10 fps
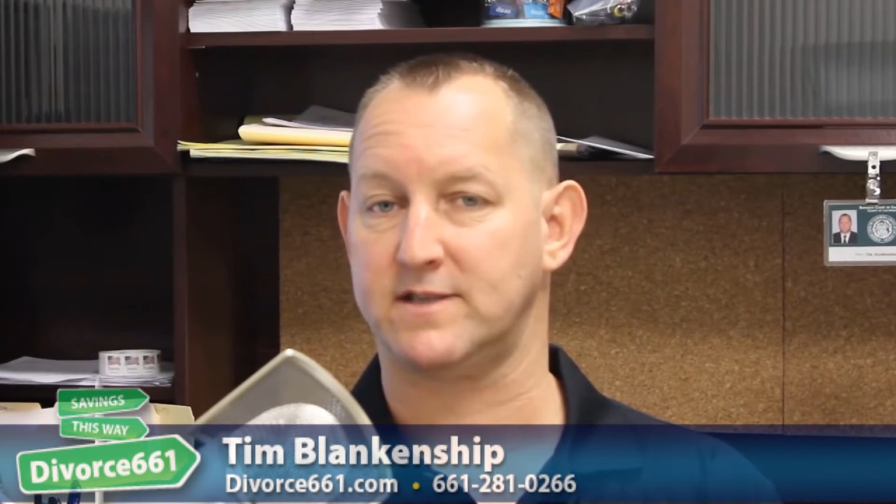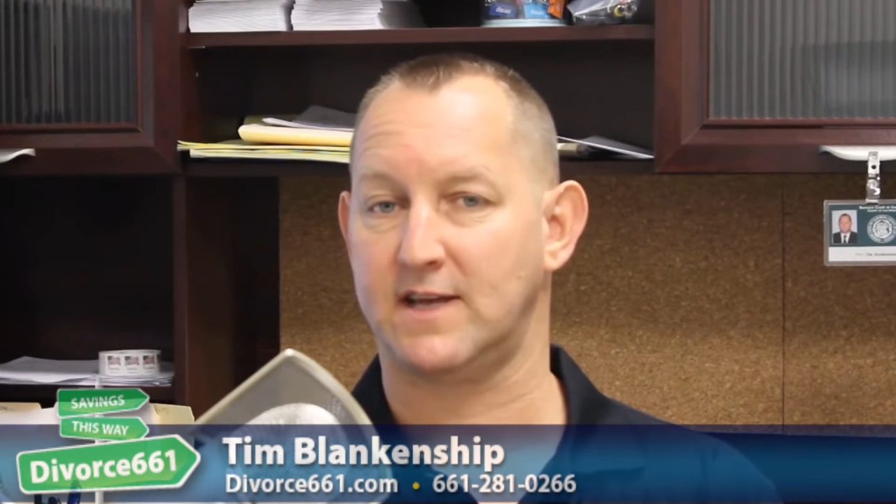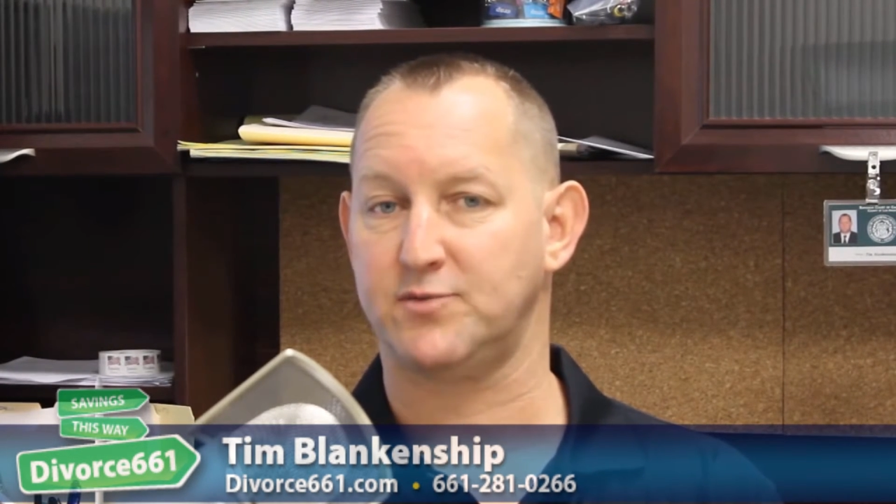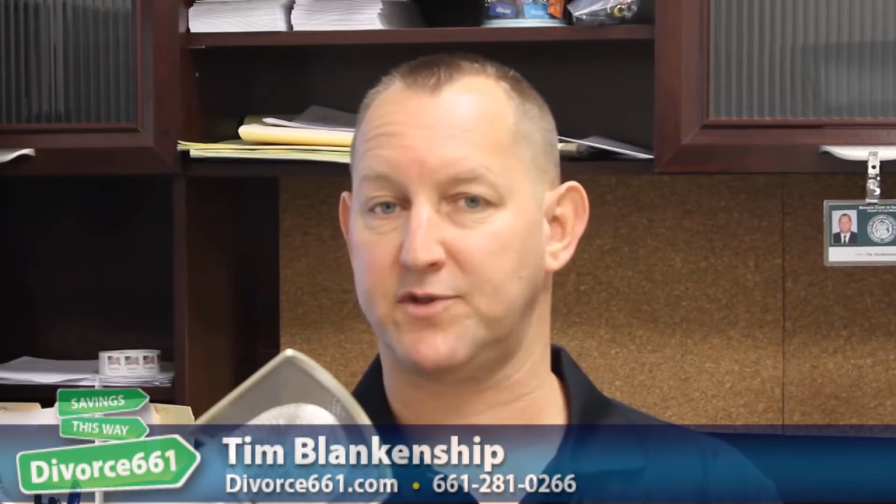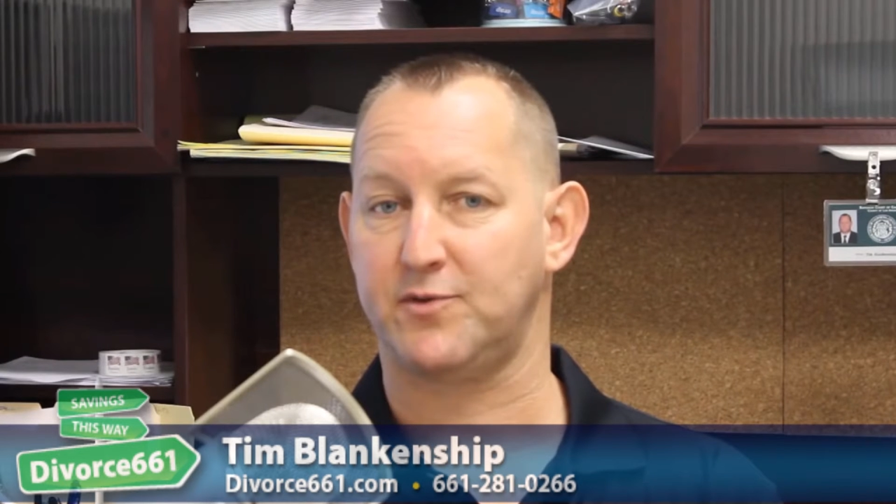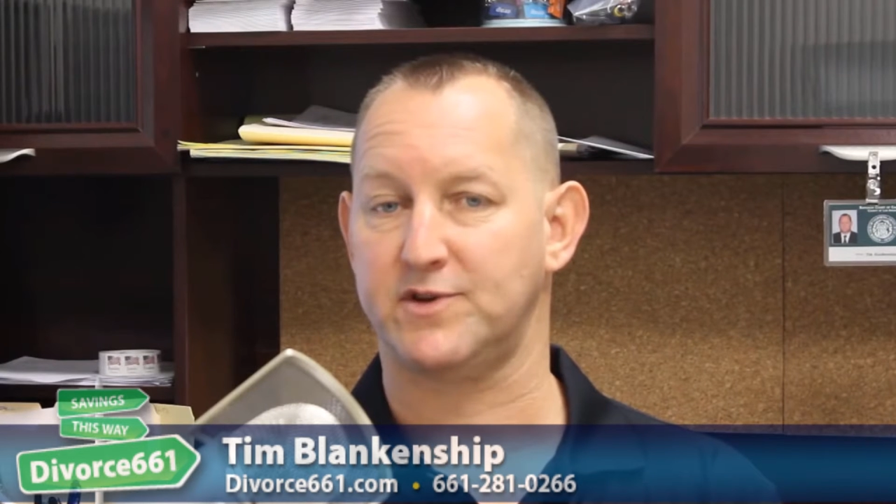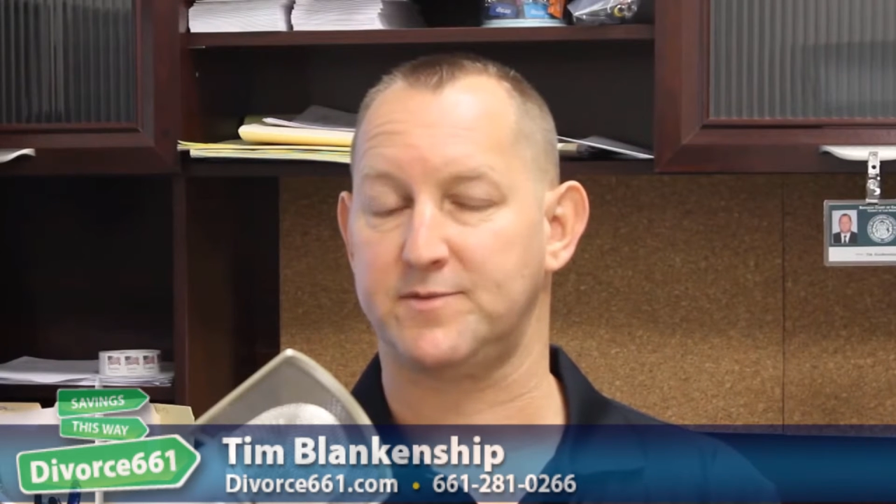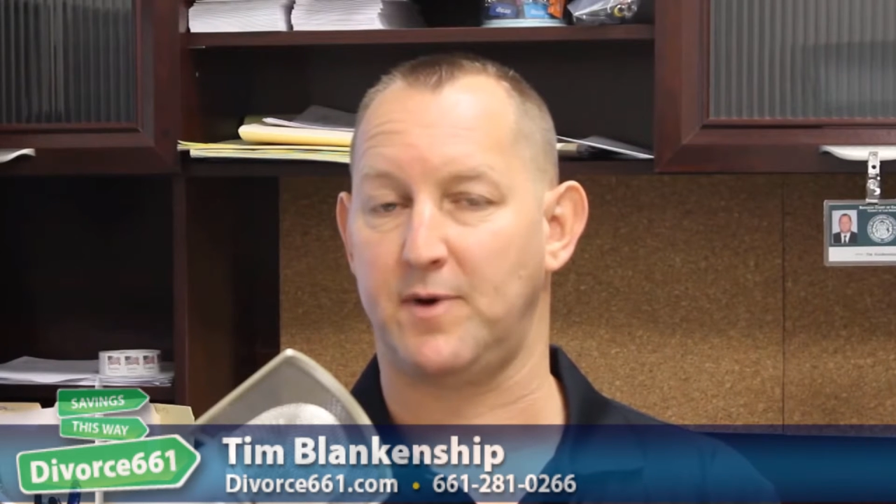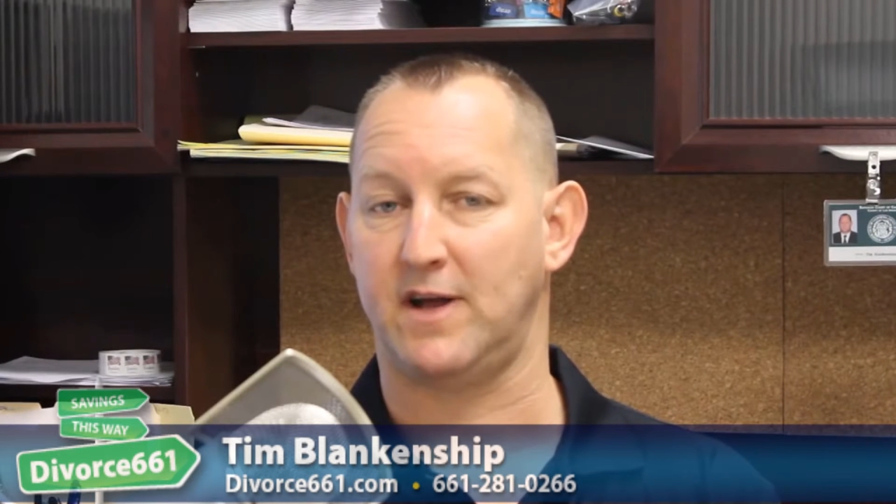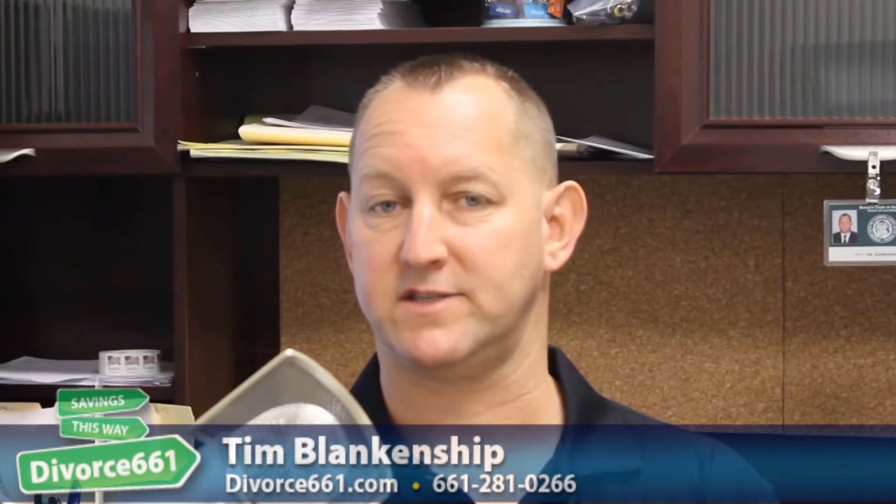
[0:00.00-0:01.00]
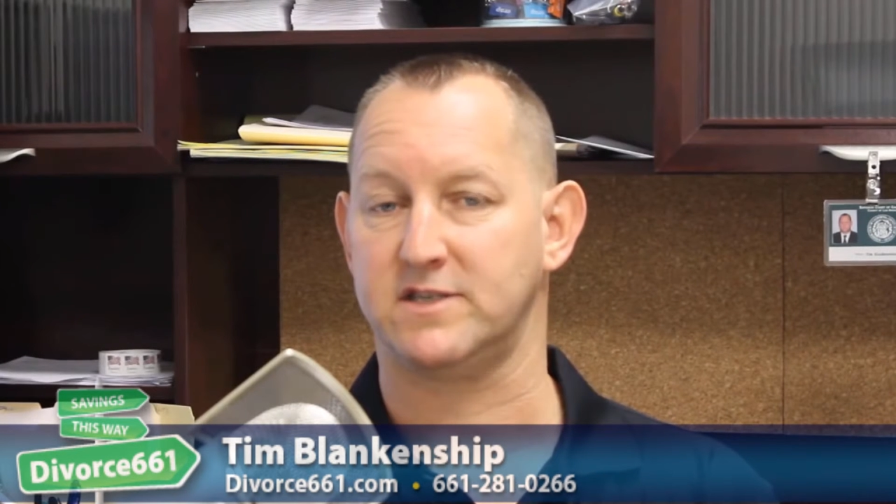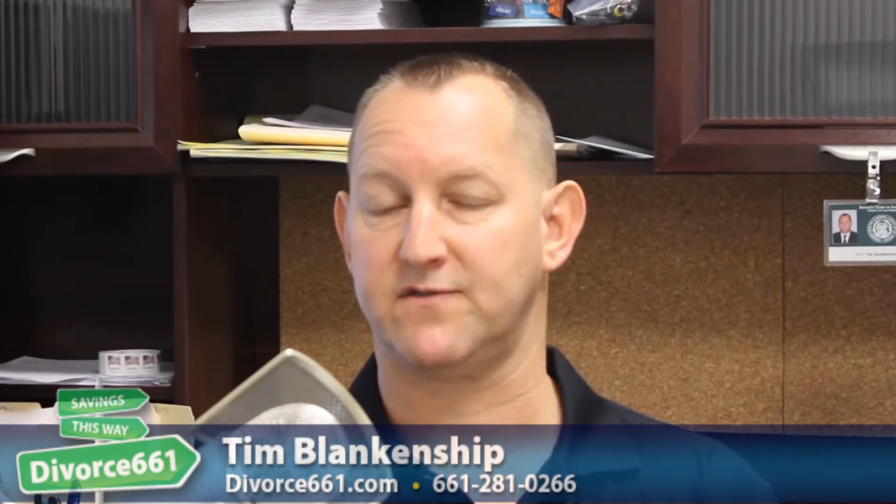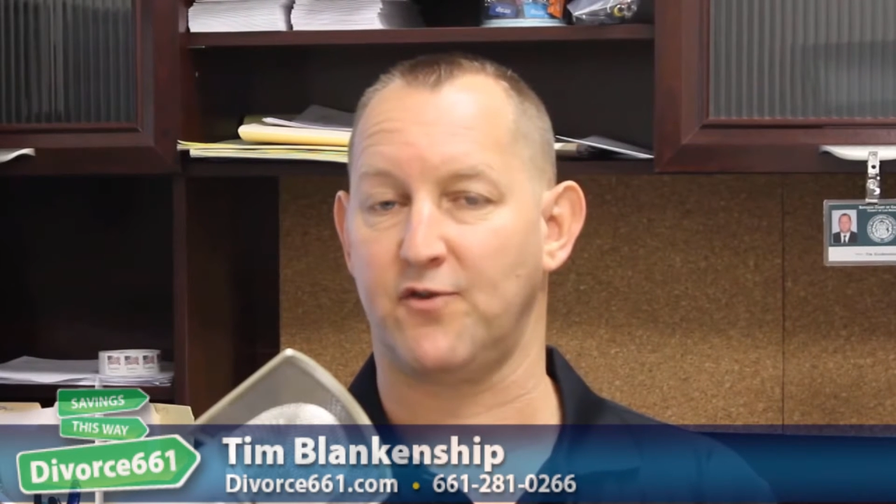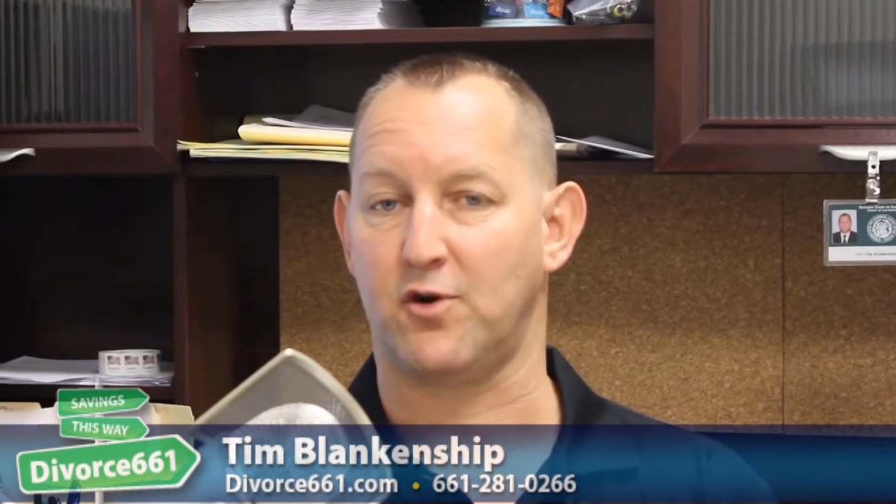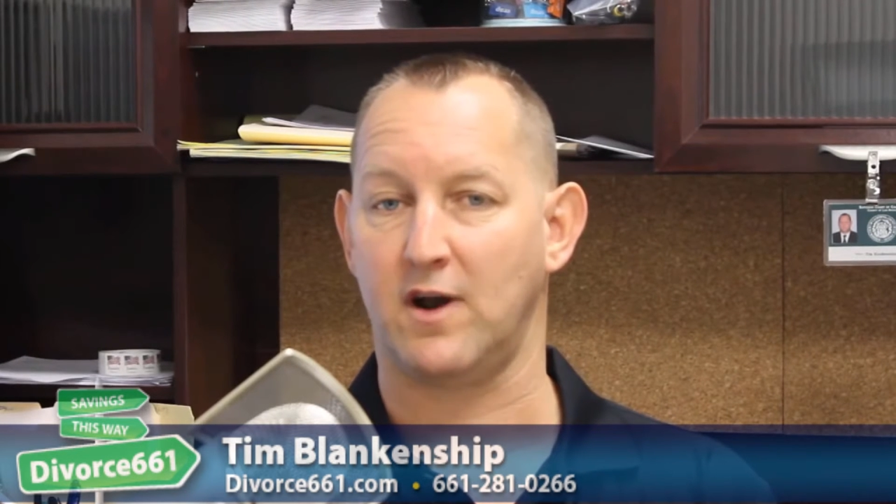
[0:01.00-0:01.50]
That's what the response is
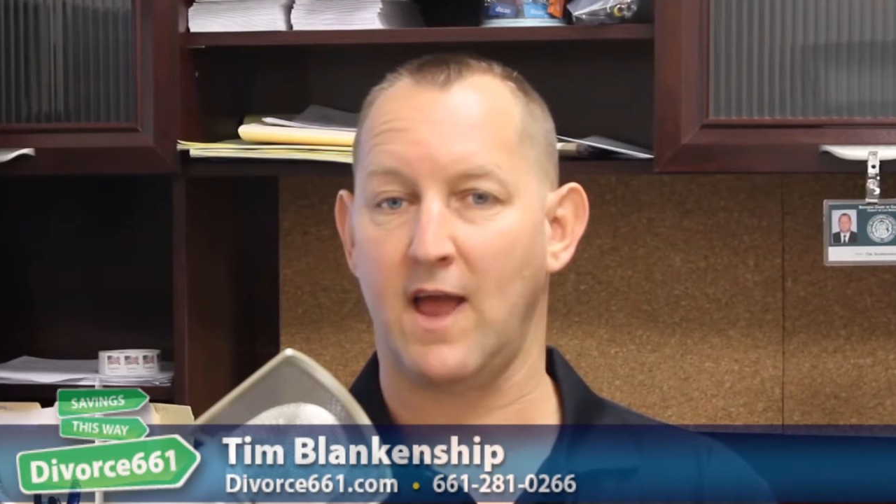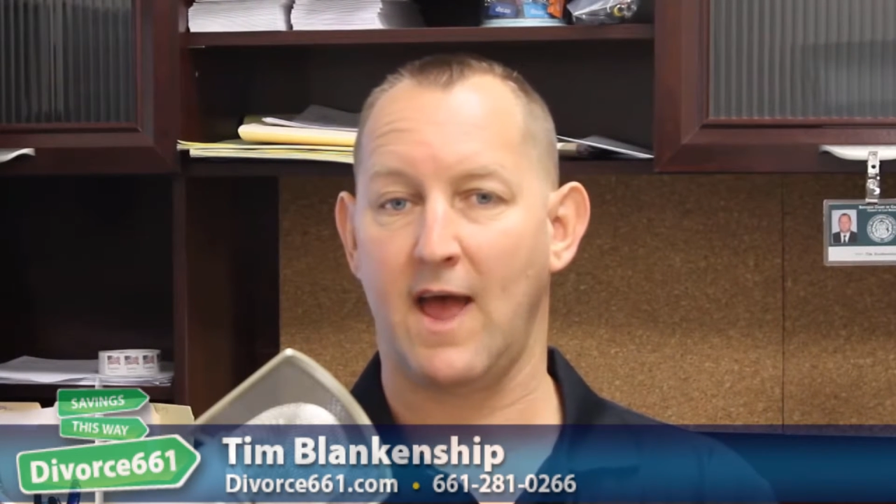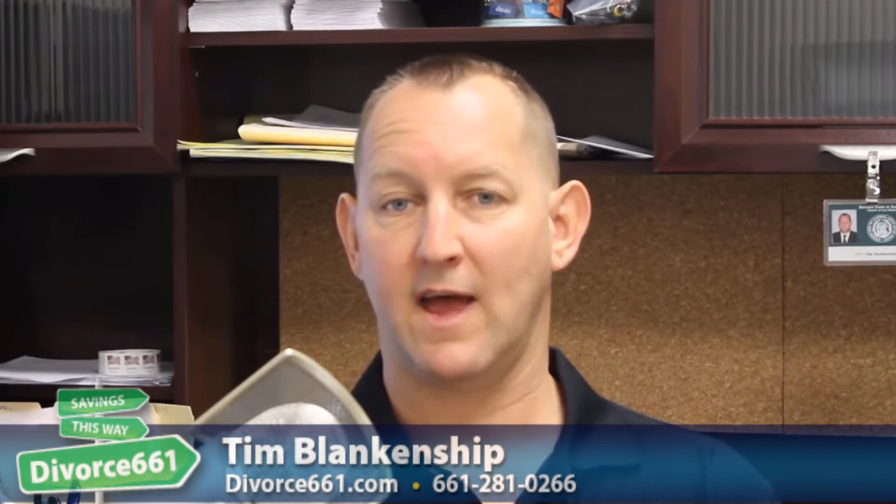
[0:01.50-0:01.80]
for.